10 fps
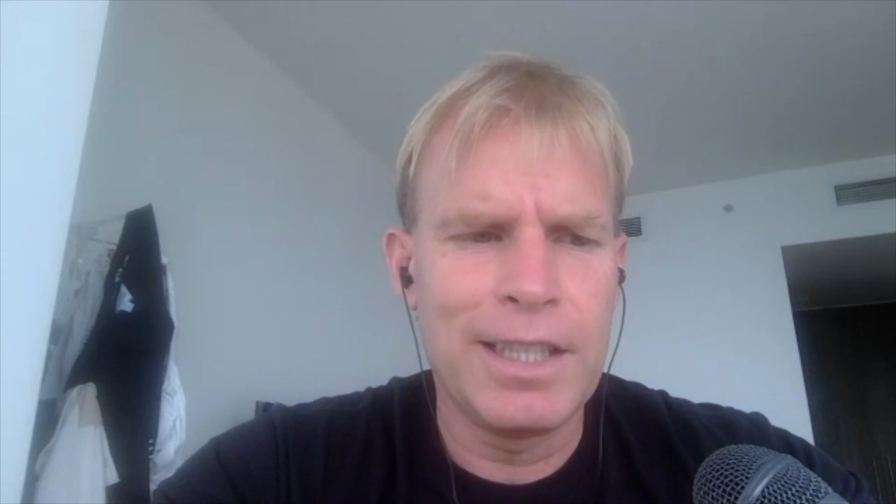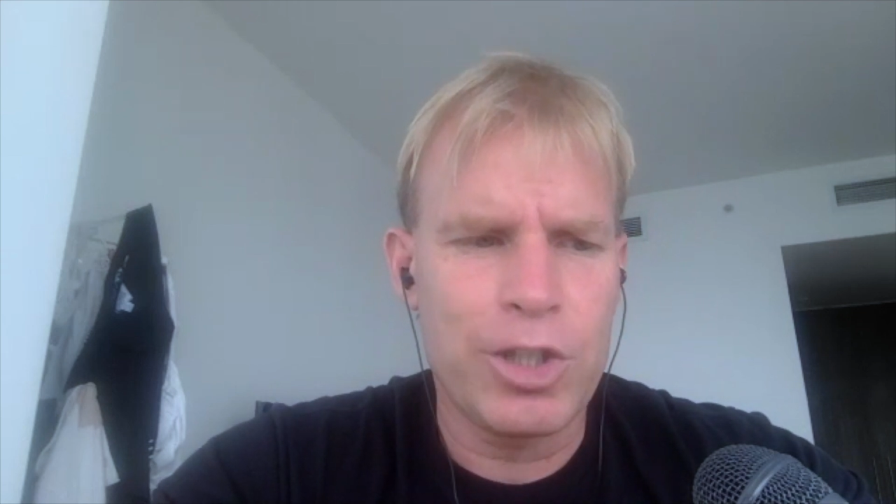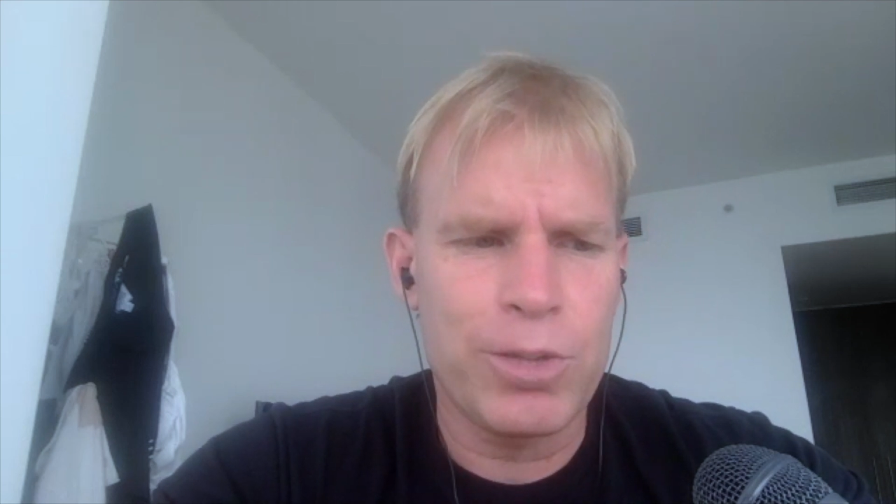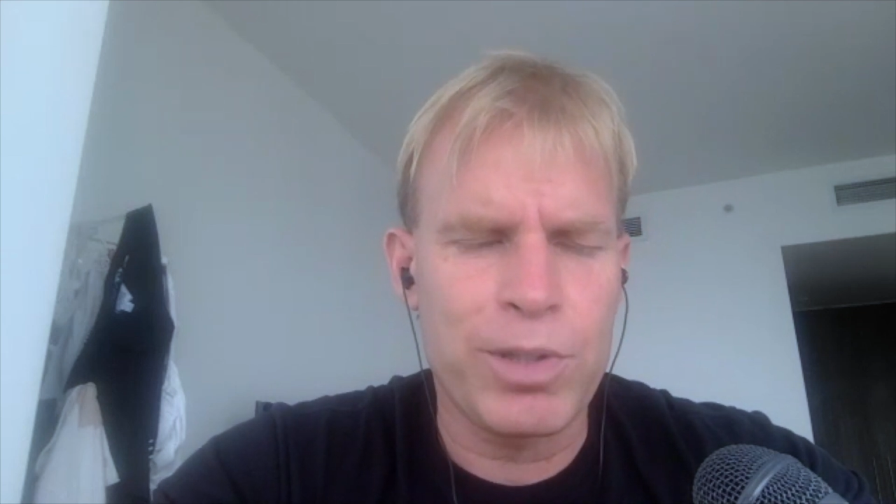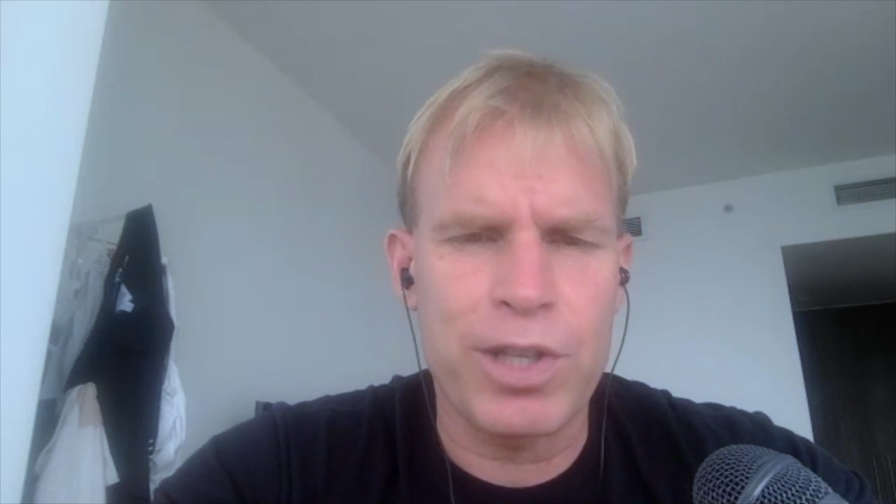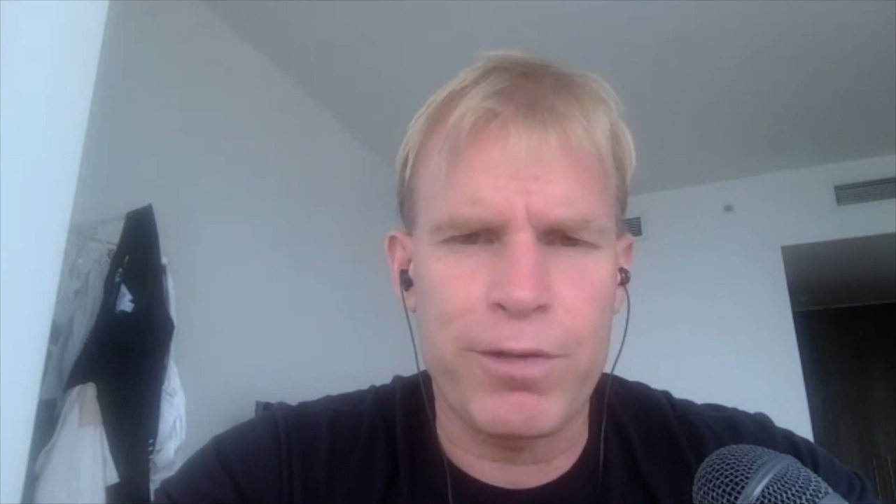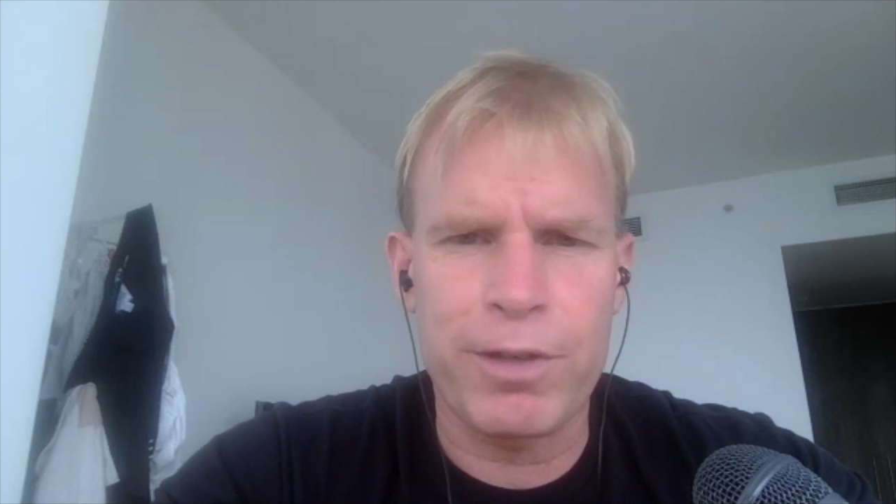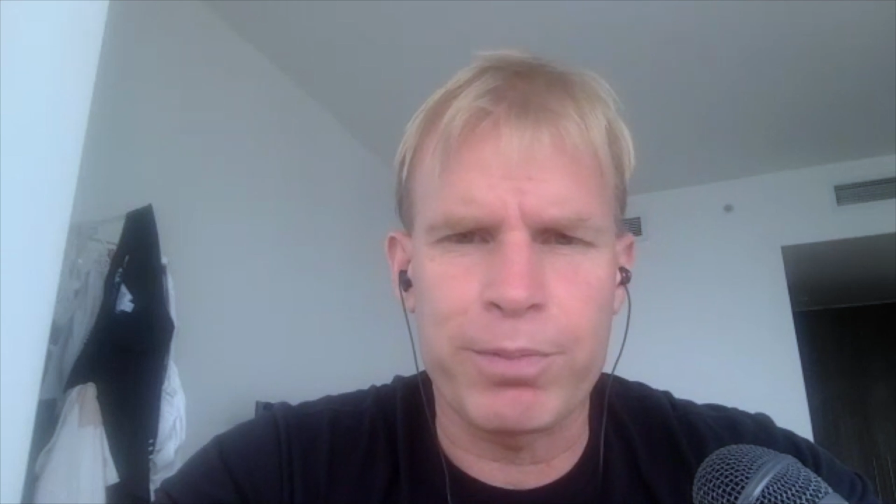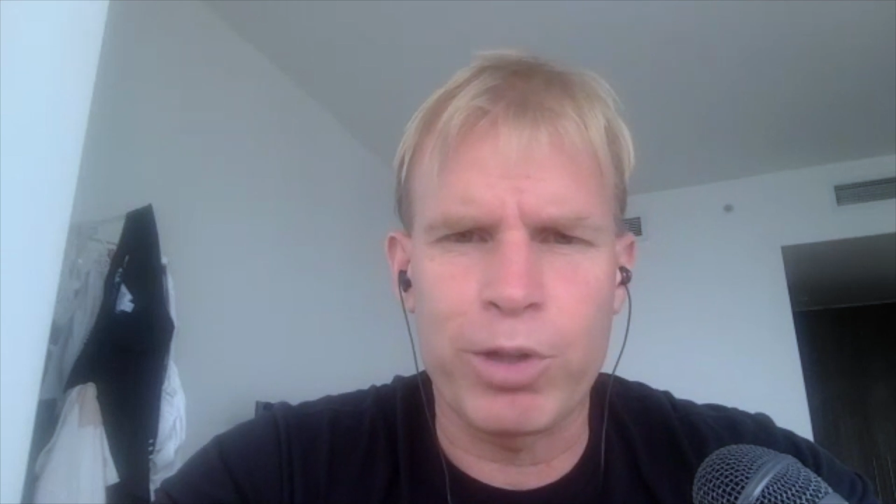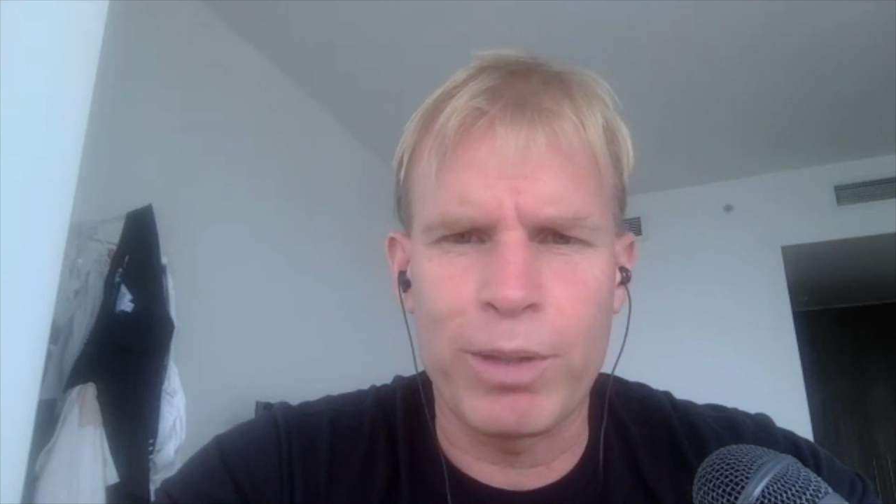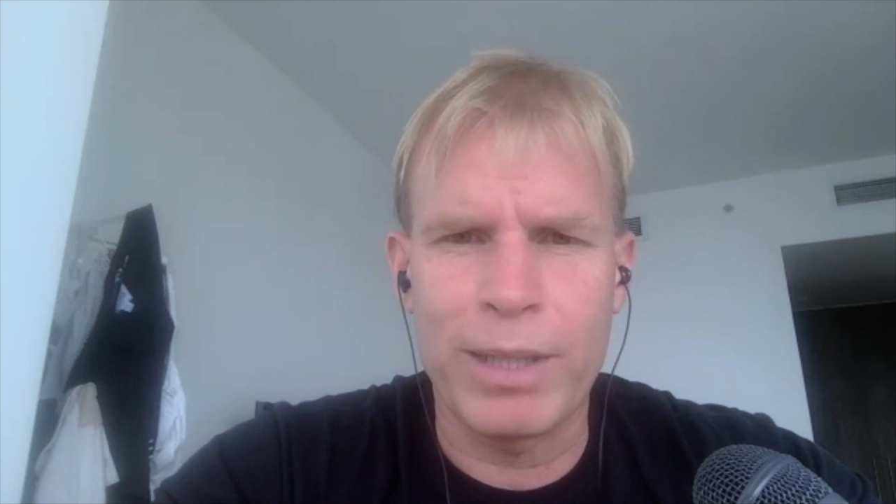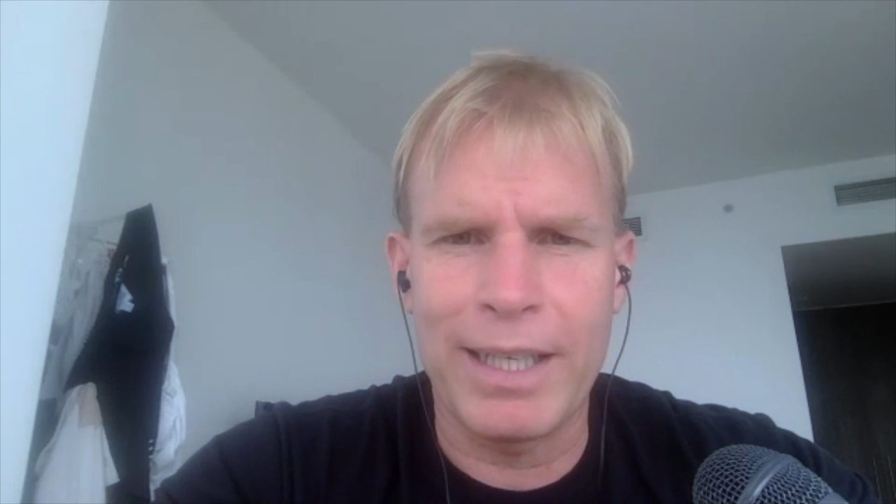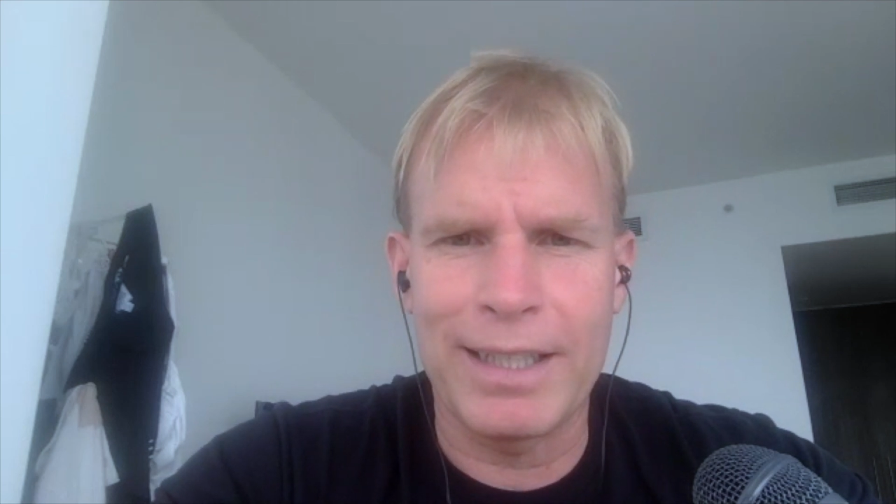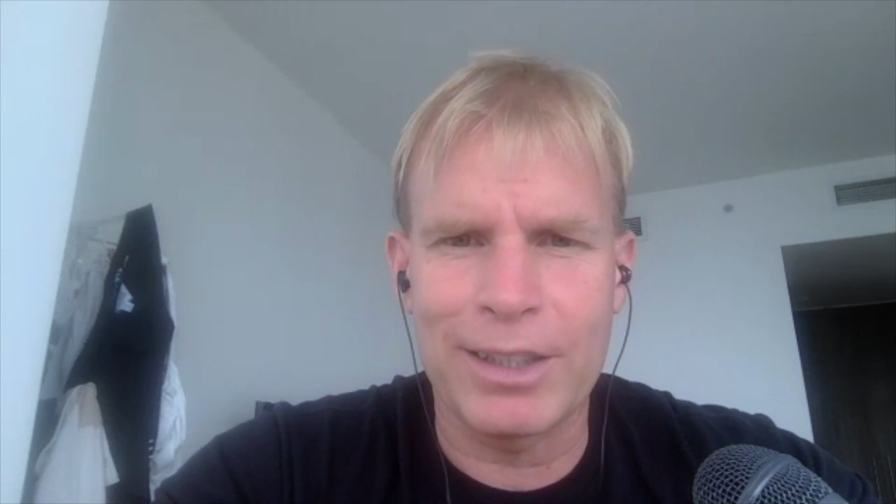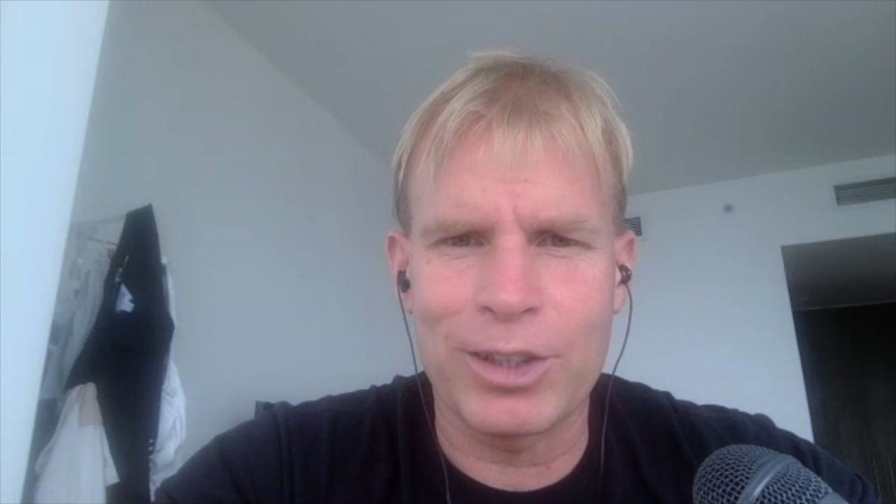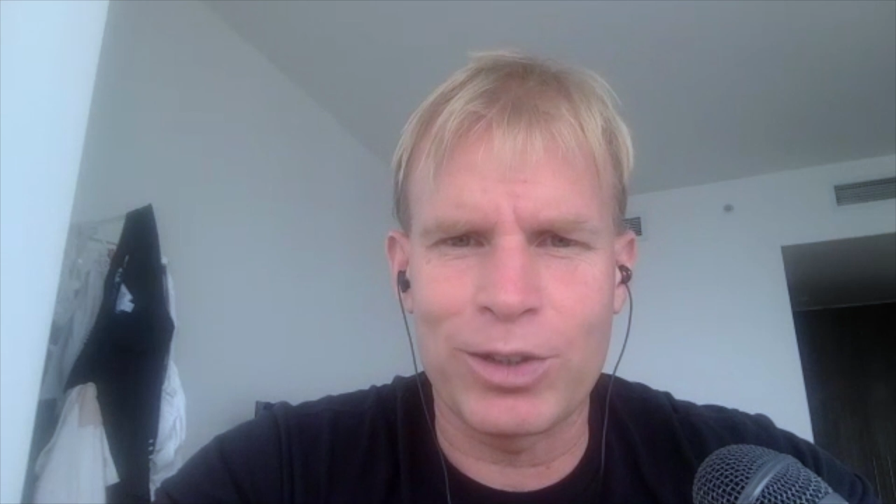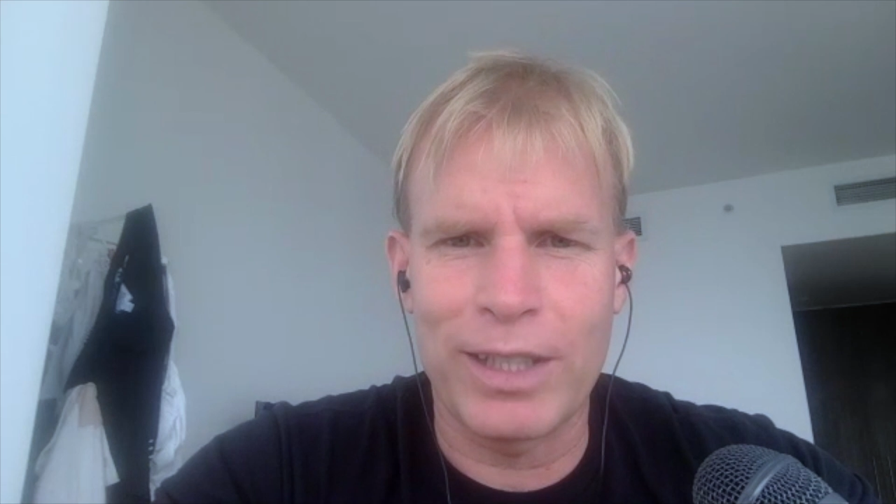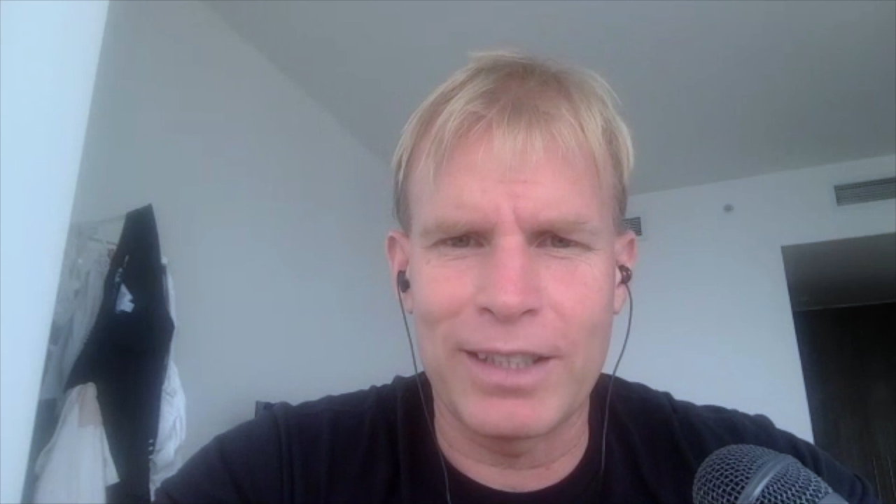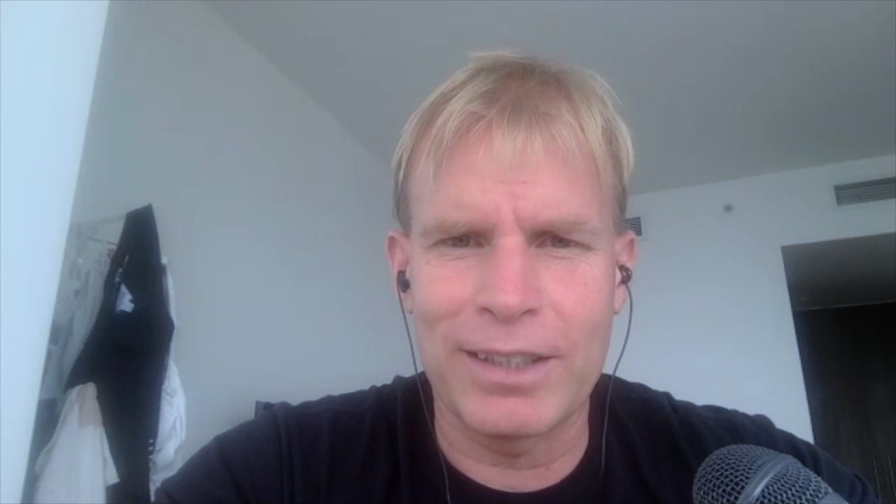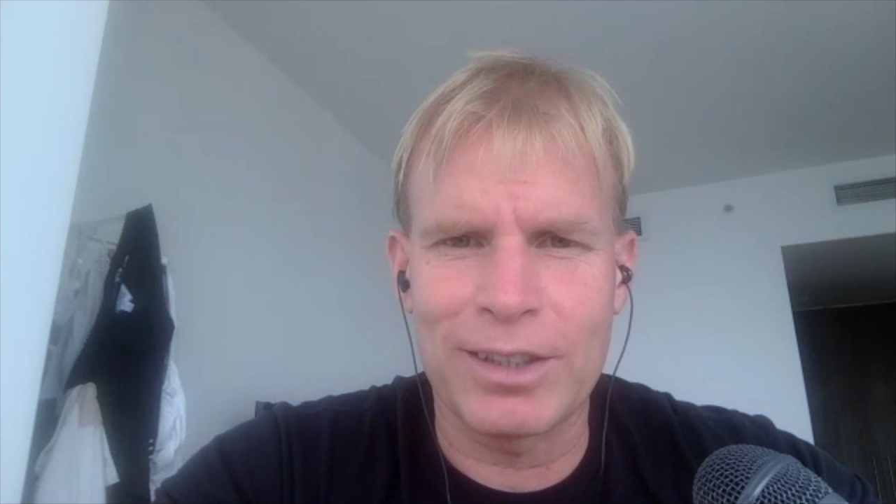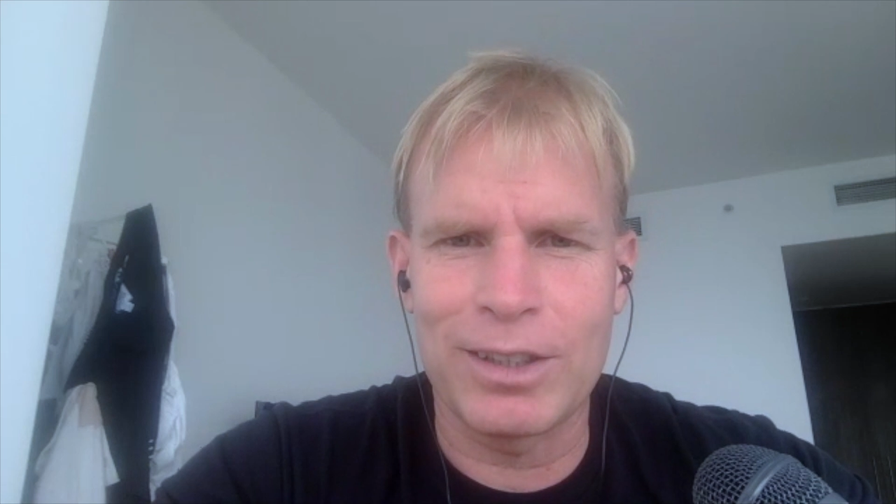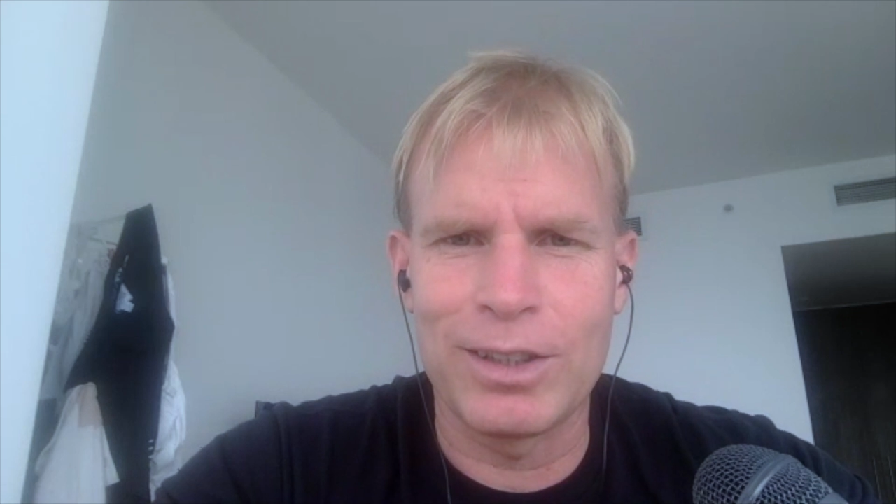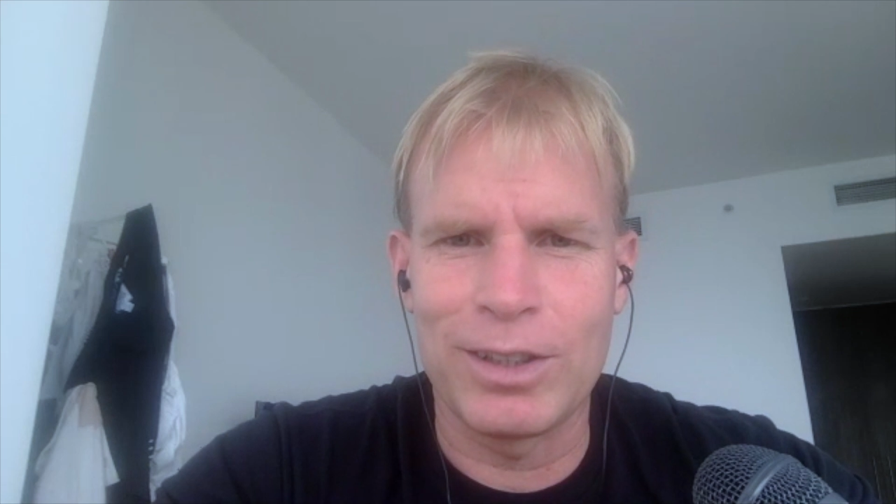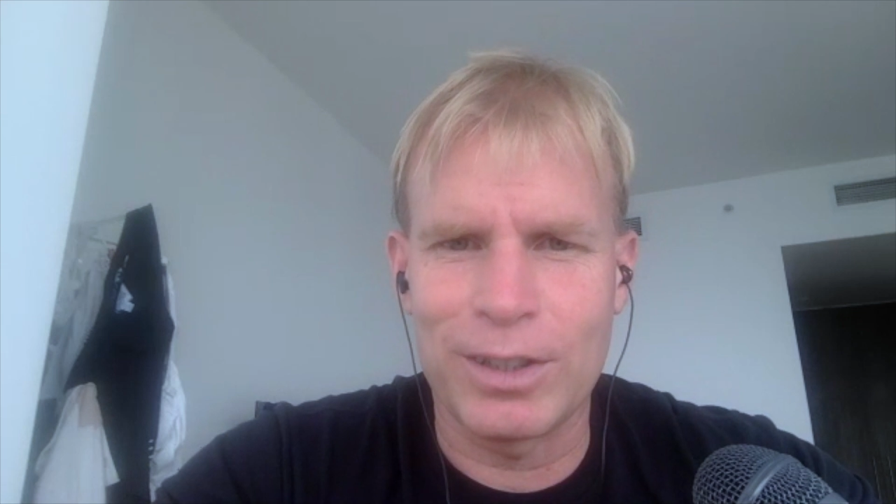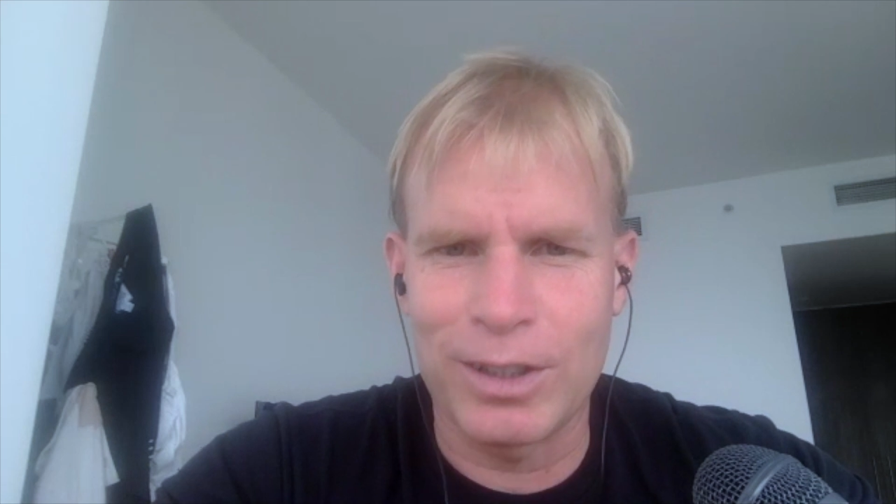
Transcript: specific probiotic strains to